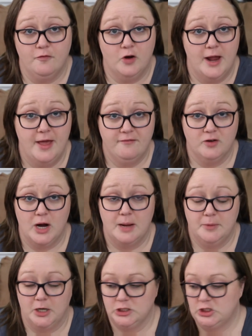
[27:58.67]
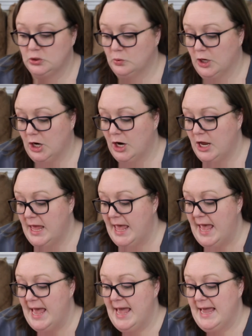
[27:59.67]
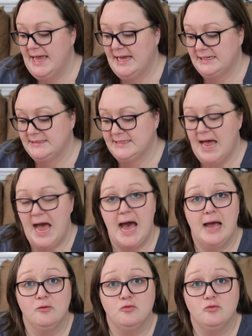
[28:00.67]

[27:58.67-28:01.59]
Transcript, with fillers: forever, I'm not sure and I